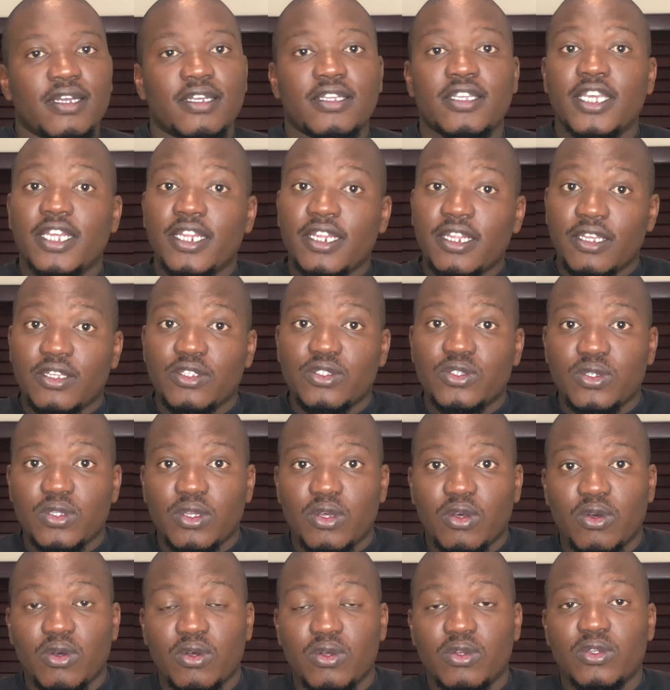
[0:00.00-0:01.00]
getting into
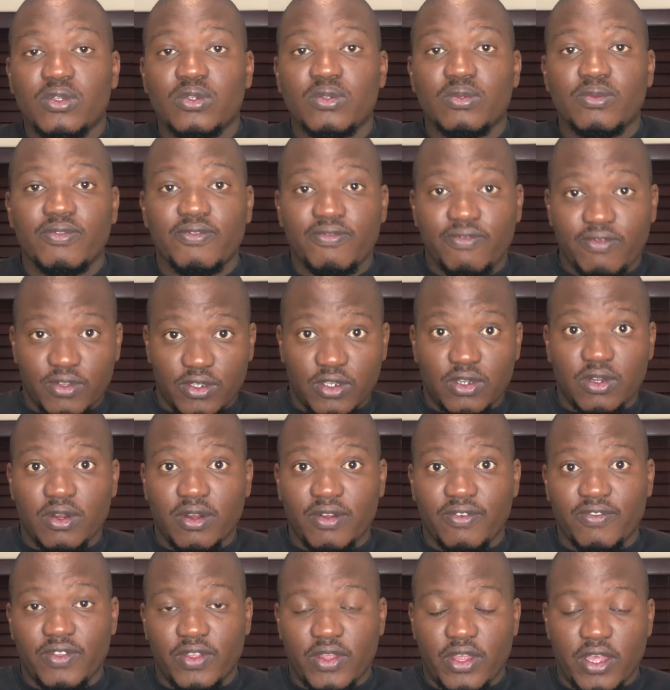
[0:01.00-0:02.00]
the whole
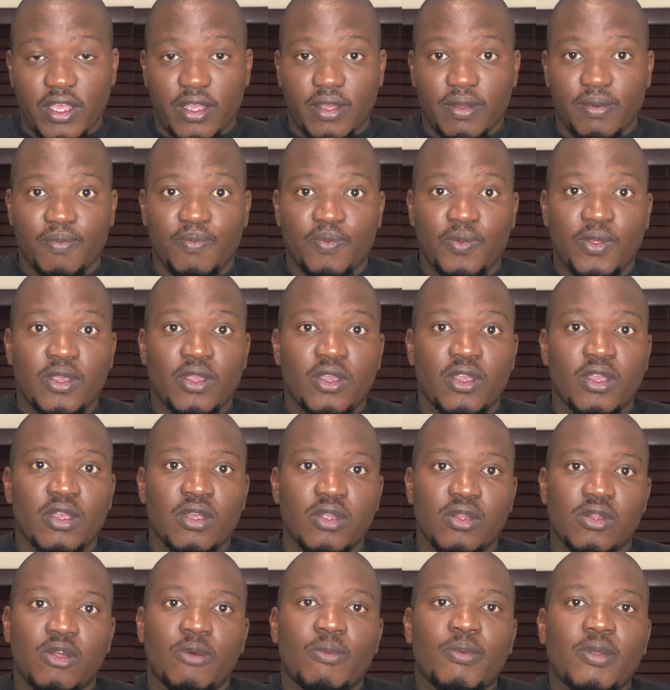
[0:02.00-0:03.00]
photography thing.
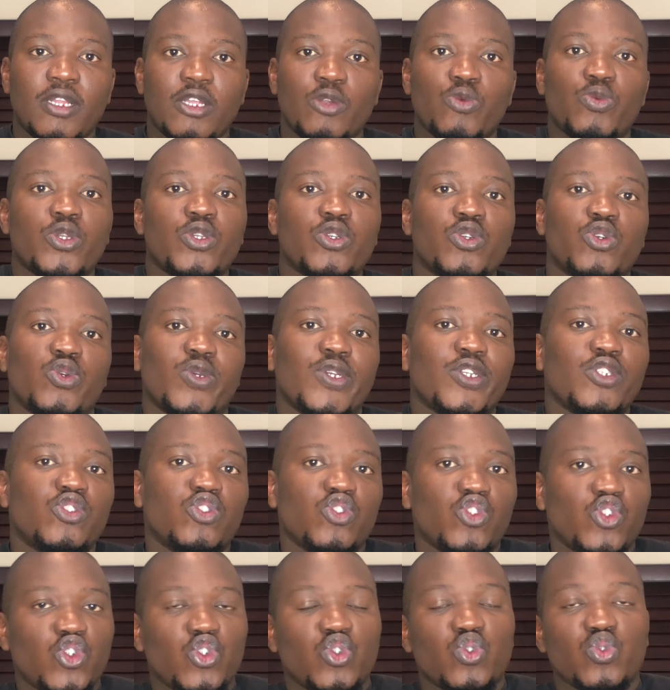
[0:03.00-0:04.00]
Normally when you're going
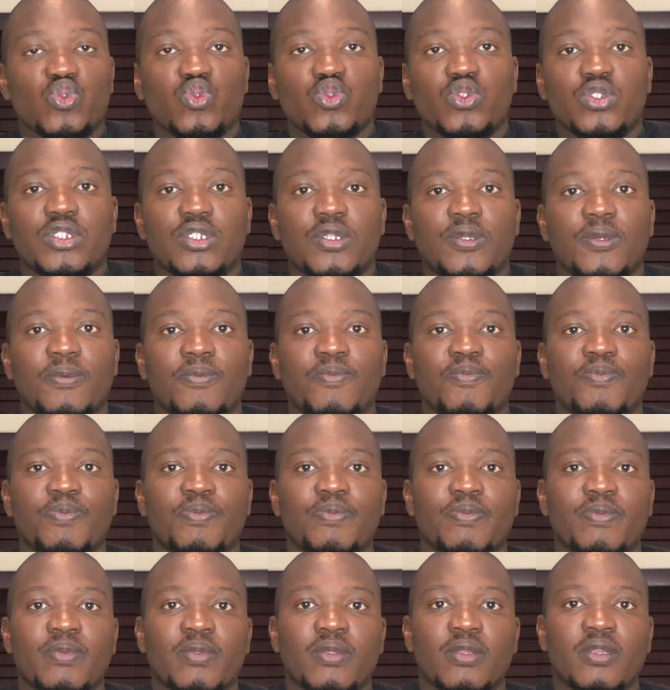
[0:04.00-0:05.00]
to shoot
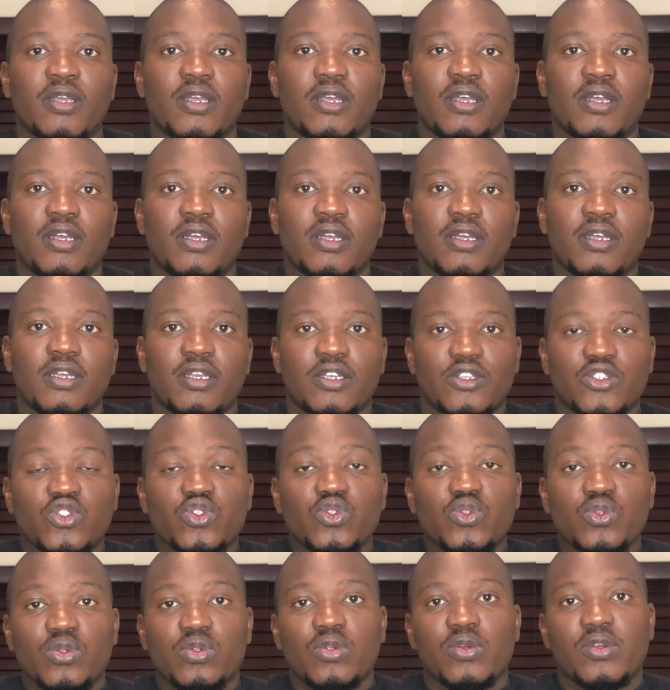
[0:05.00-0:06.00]
a
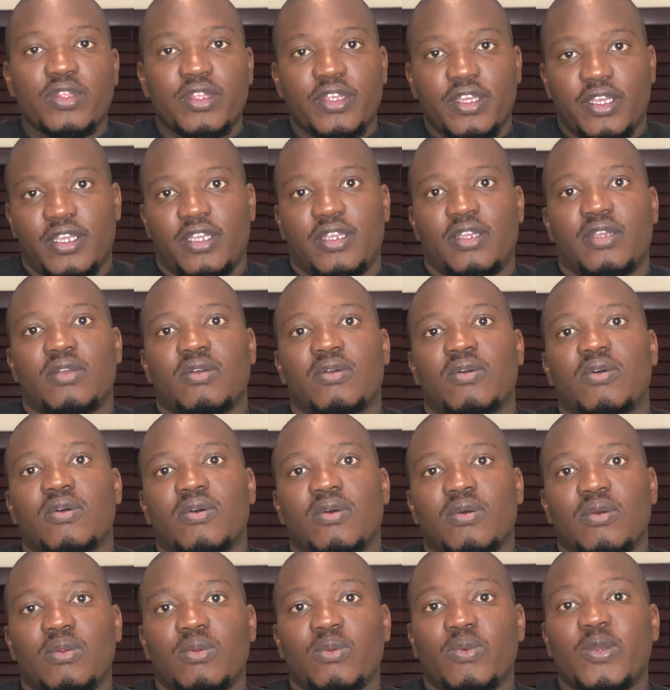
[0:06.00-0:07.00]
studio thing,
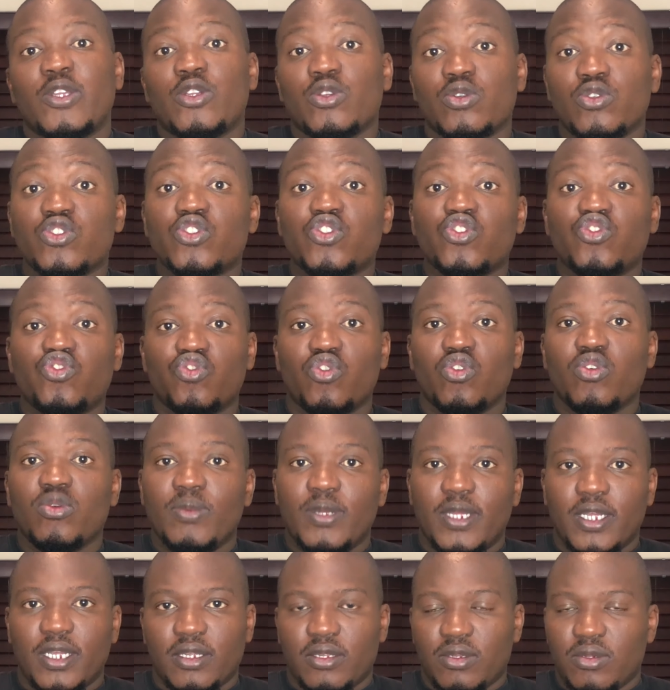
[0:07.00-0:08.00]
or when you're
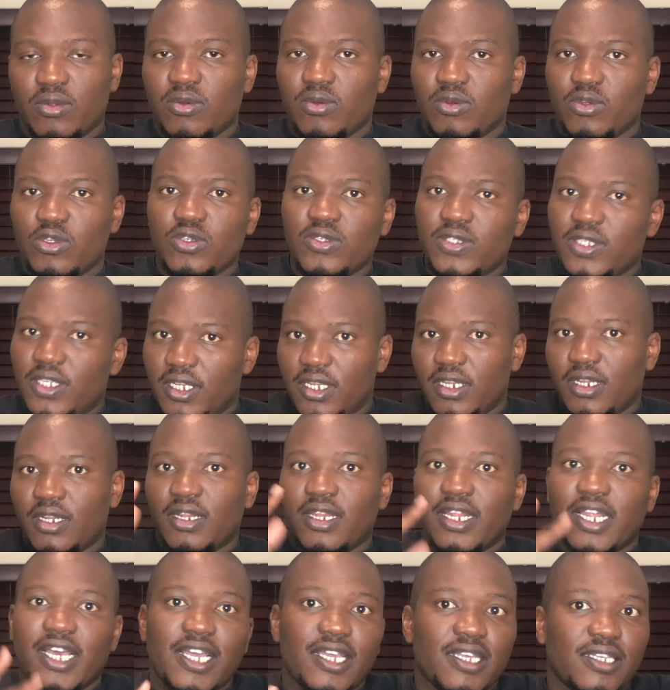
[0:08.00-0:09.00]
strobing, using
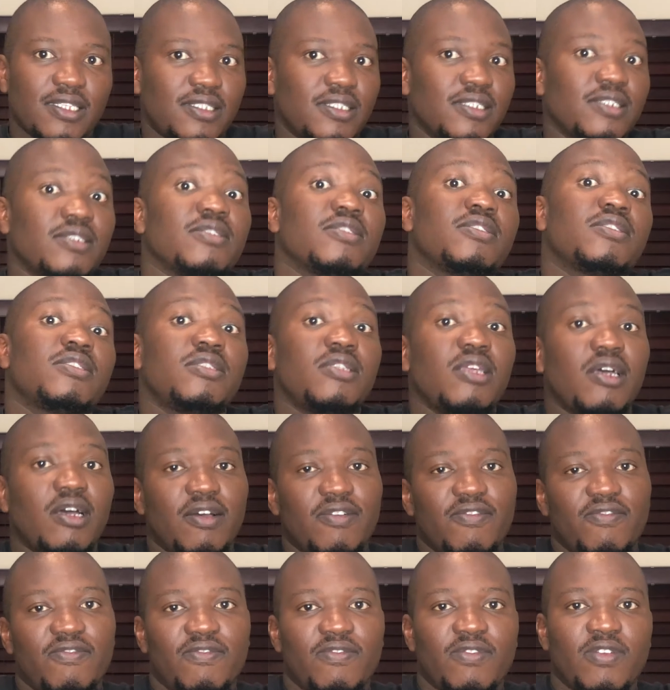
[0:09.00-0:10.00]
lights and
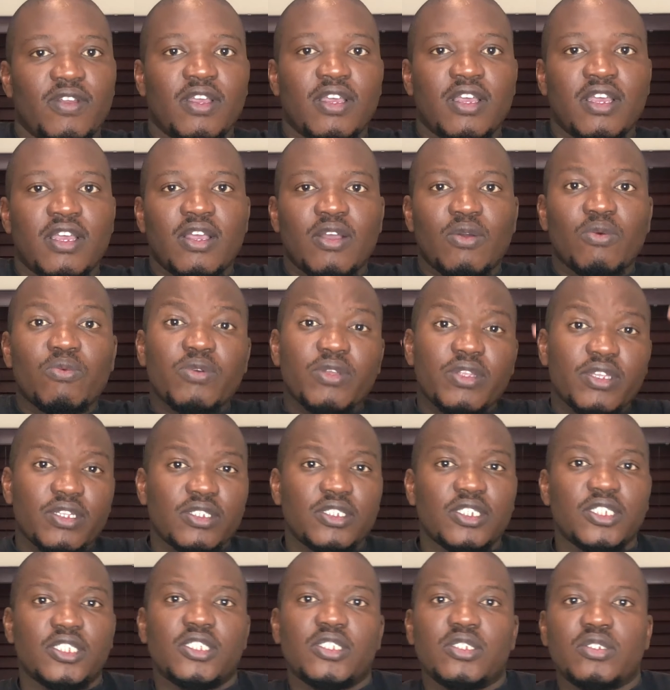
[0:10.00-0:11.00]
stuff, with a
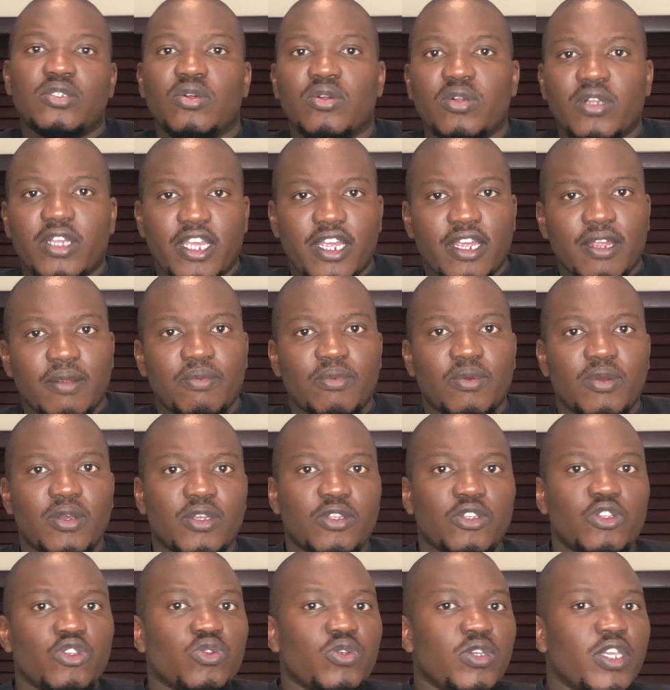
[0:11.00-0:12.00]
digital camera,
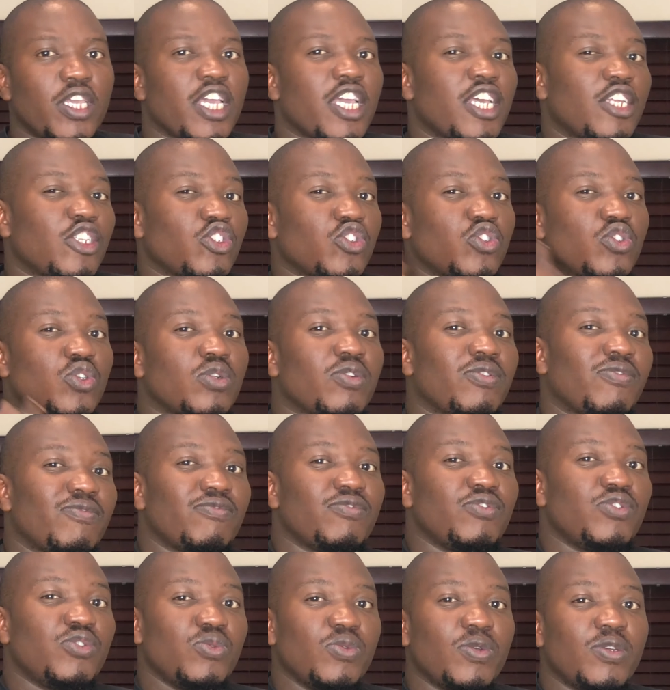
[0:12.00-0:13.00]
you can sort
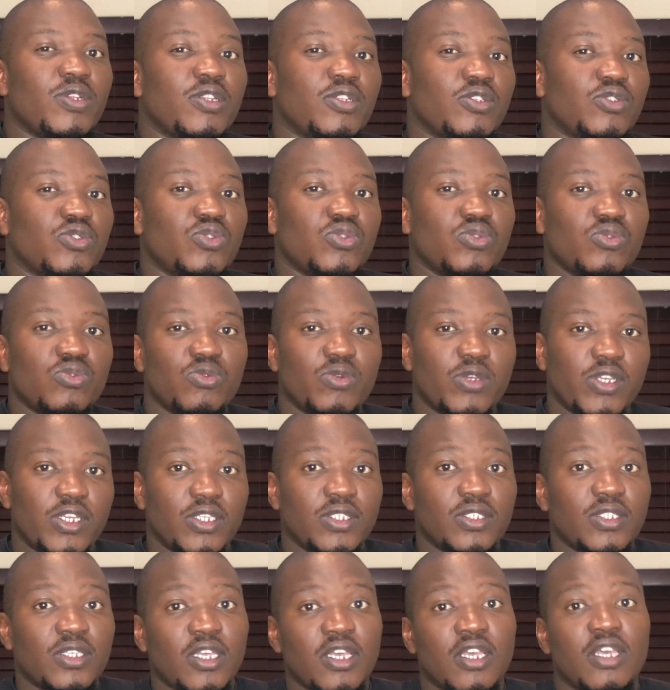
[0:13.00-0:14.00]
of do it in two
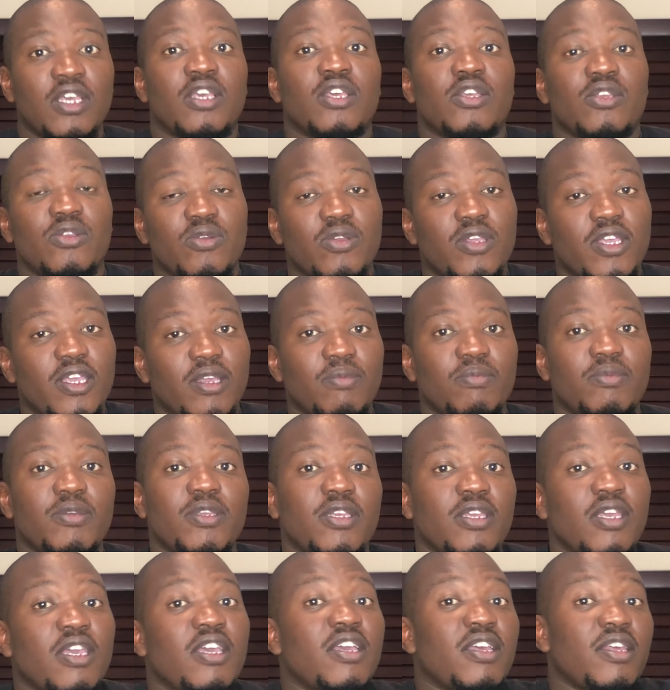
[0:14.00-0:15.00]
ways. You can
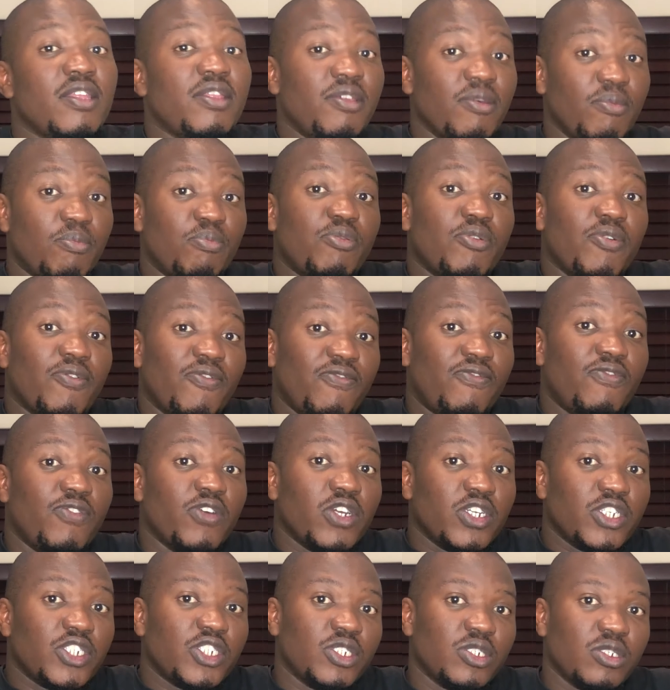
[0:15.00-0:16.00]
be the
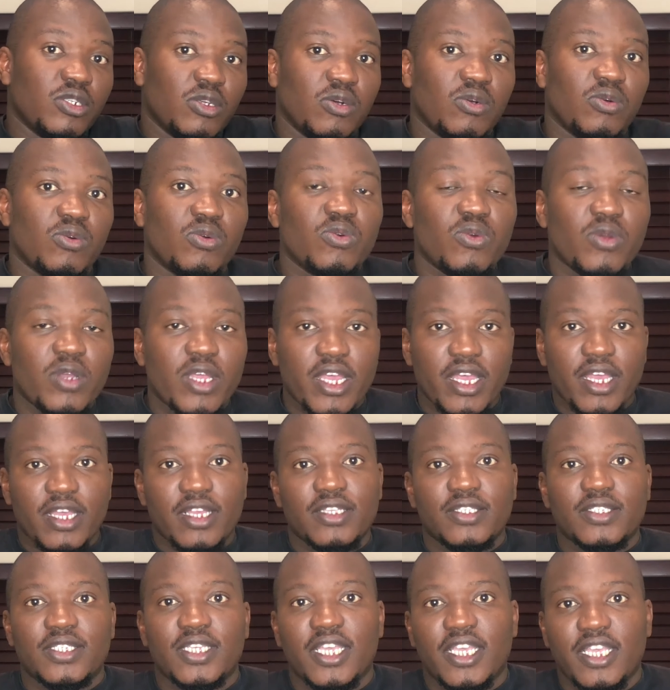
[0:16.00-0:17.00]
professional who
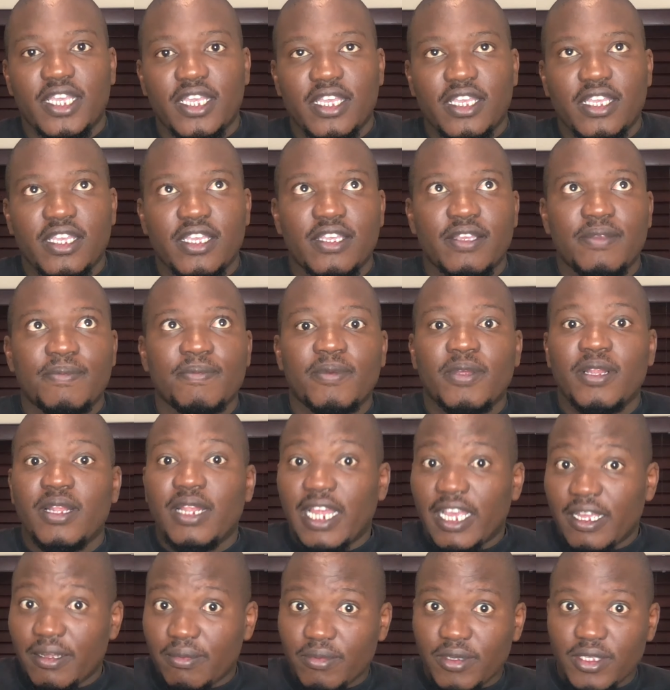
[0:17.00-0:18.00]
has a
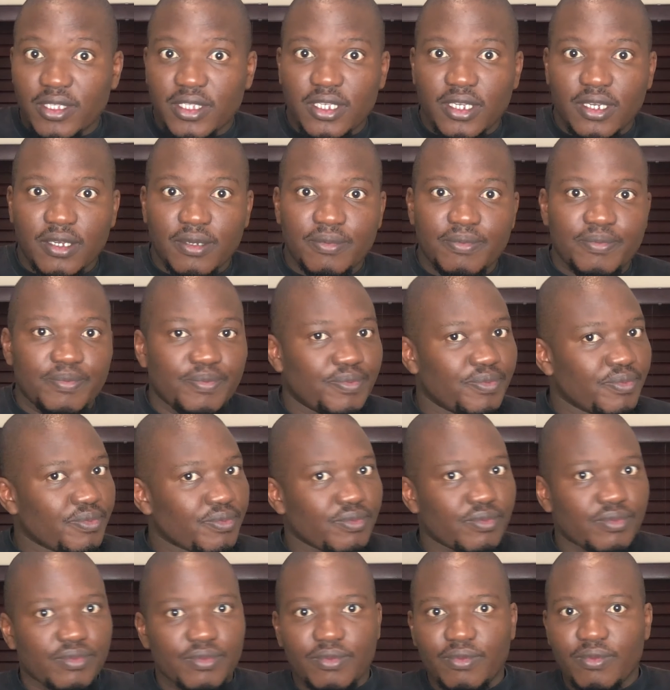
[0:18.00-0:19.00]
light meter,
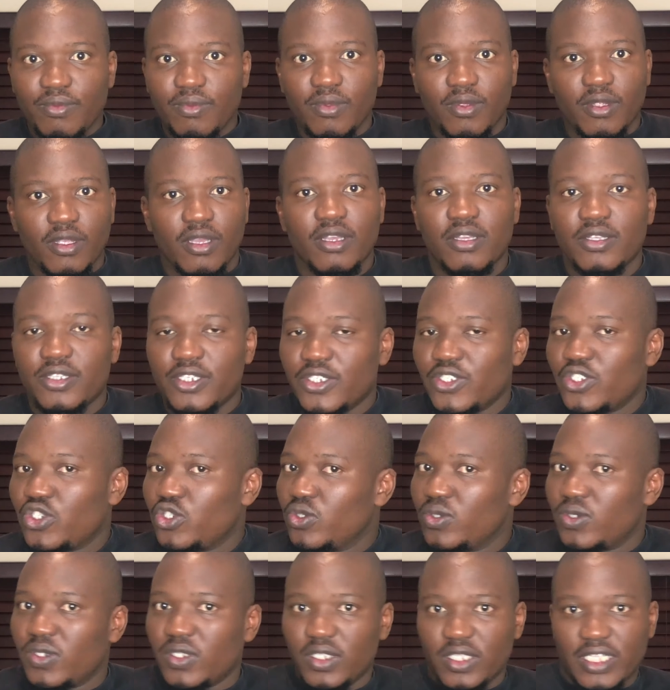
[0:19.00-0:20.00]
just
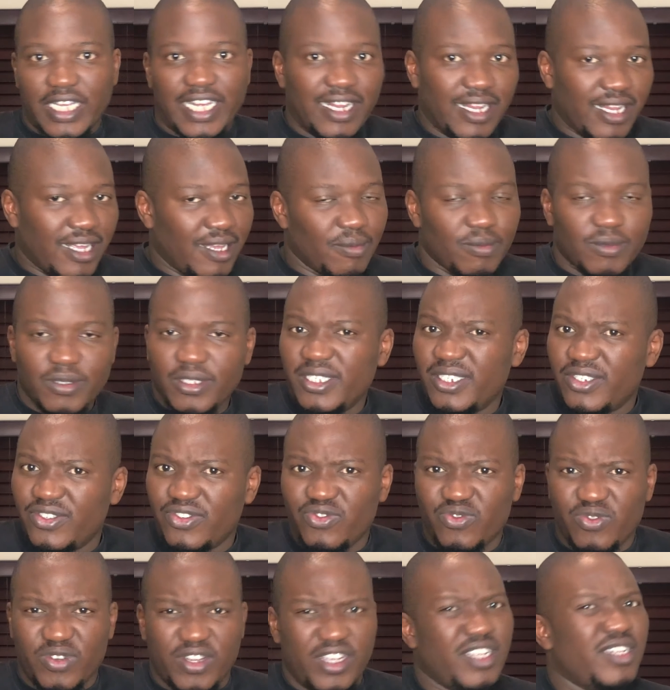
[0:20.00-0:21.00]
uses that light meter
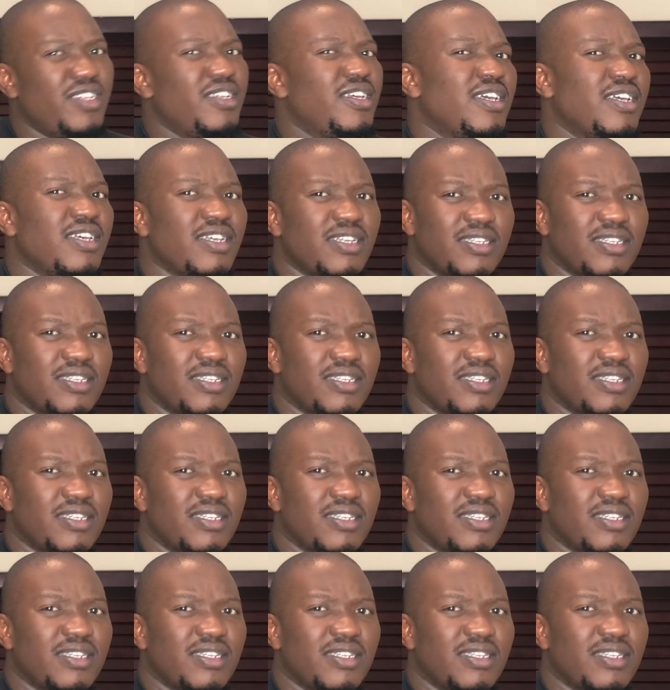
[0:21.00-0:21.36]
straight,